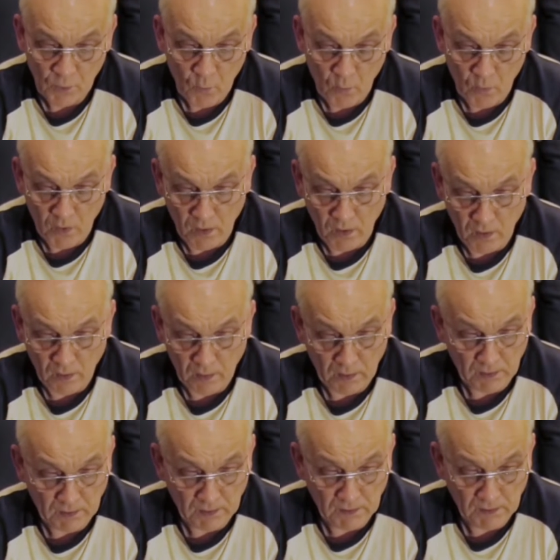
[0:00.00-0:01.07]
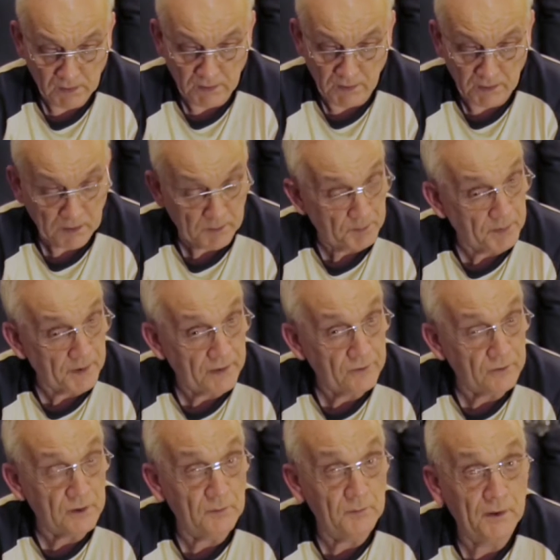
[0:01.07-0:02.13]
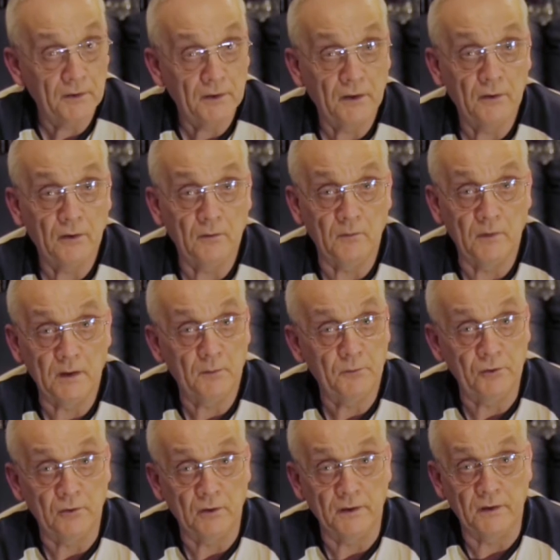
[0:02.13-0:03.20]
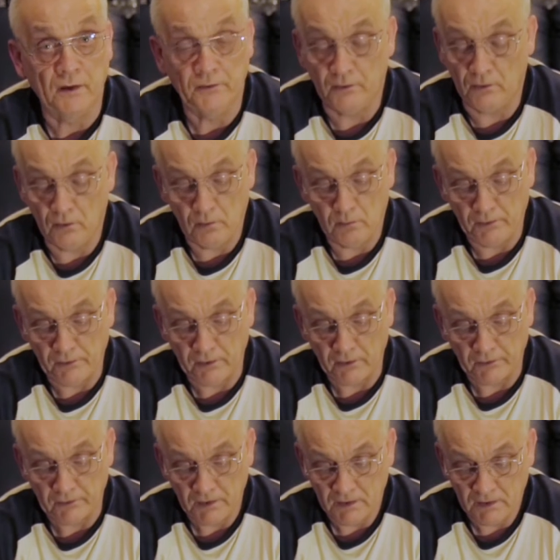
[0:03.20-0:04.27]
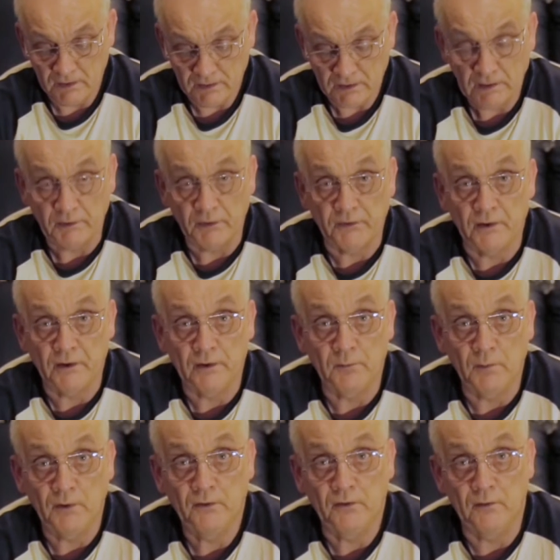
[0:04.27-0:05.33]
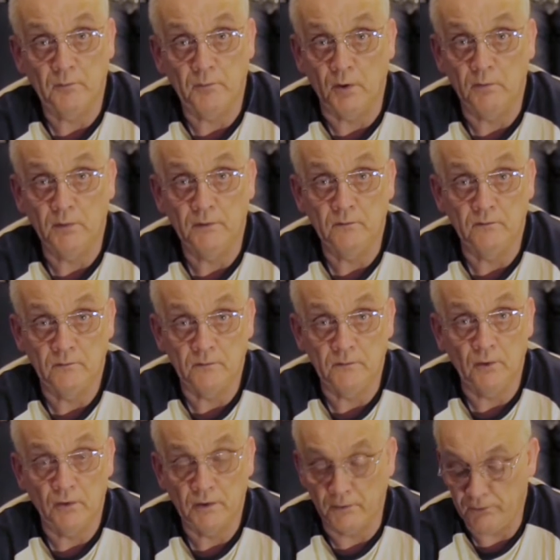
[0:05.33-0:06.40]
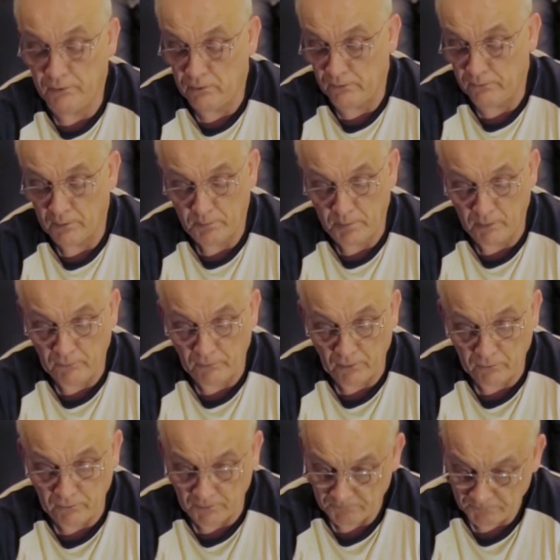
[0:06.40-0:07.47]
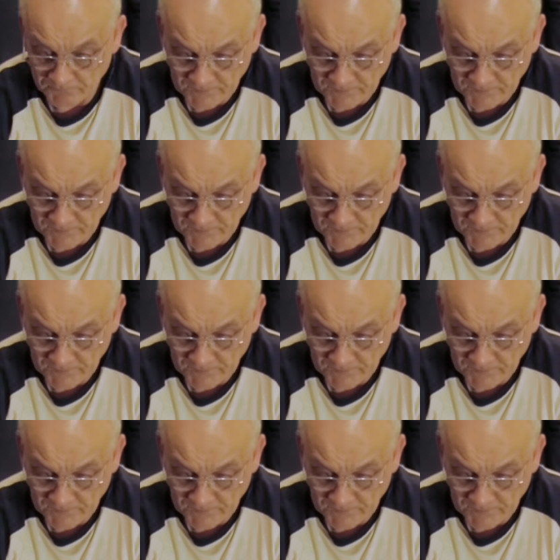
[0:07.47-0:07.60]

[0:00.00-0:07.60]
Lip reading: Where the price will come down or not, well I'm sure it does, it always does. Give it 6 months and probably knock a few £100s off it.